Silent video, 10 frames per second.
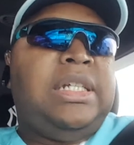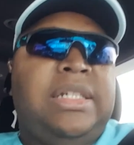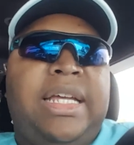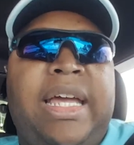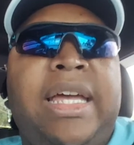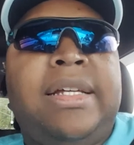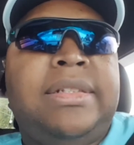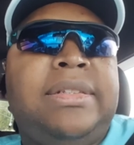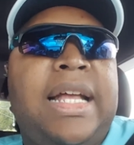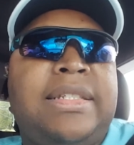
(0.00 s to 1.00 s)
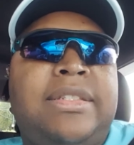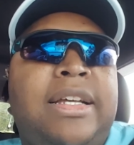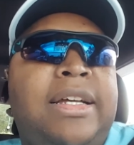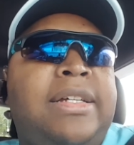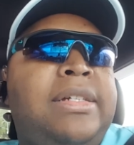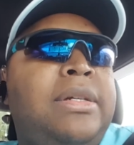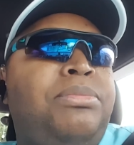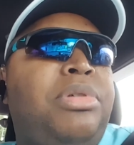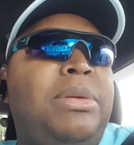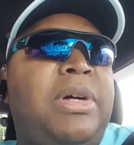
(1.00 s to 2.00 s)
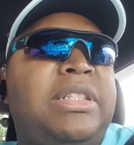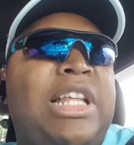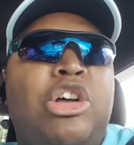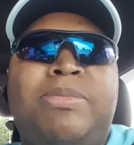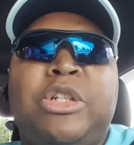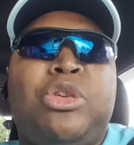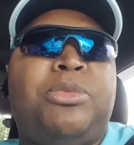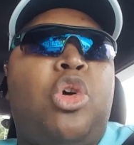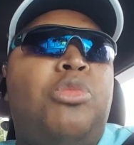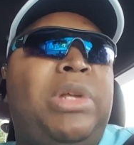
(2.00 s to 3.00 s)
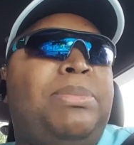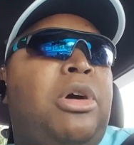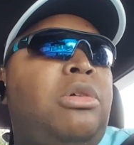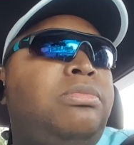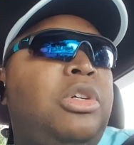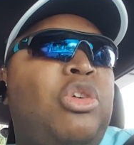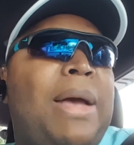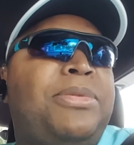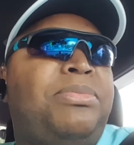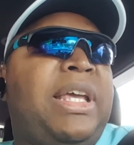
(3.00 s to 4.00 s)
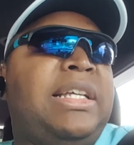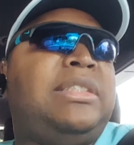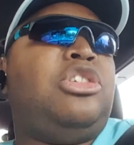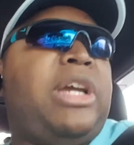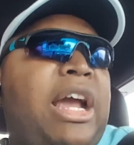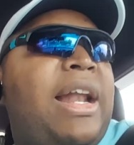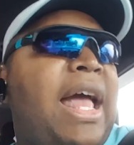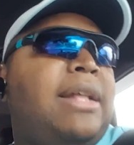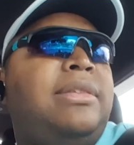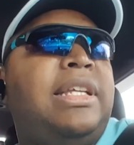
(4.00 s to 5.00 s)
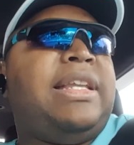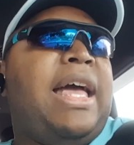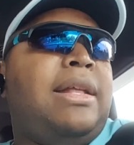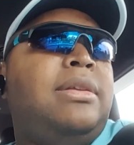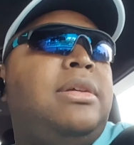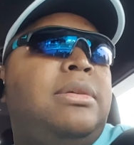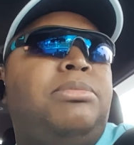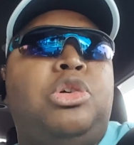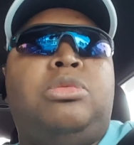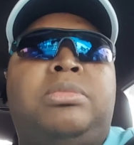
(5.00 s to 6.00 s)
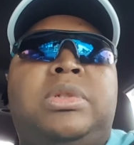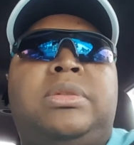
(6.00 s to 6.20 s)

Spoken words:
yeah, that's pretty much, that was my trip to Home Depot. Grabbed some things, took care of that, did that. Boom.